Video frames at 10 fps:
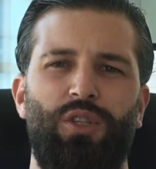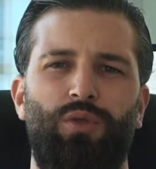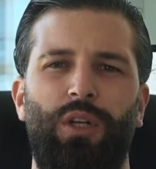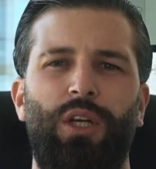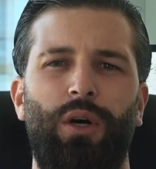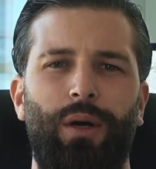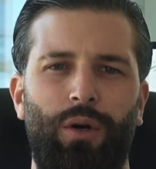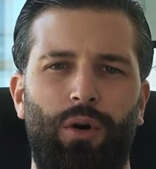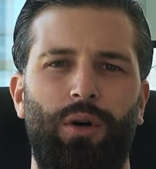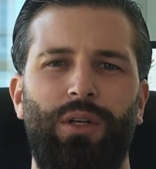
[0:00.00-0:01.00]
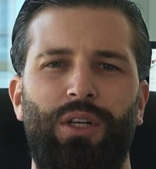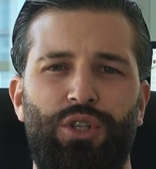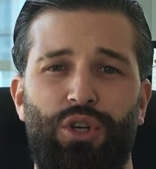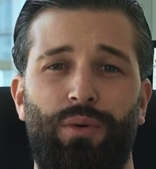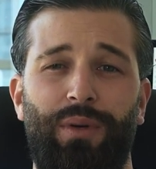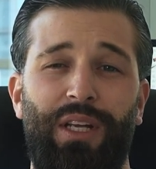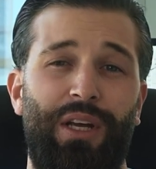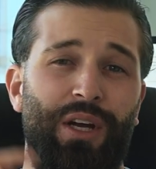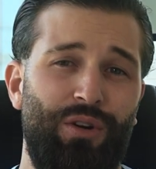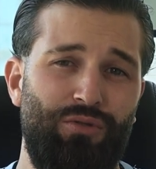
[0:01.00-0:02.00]
is really going on in
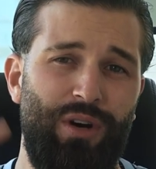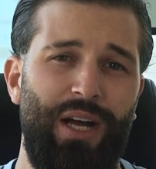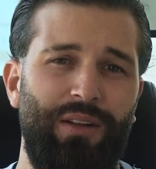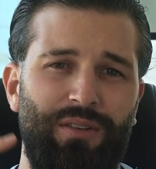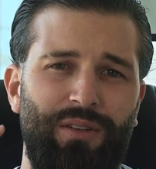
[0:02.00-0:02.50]
Germany right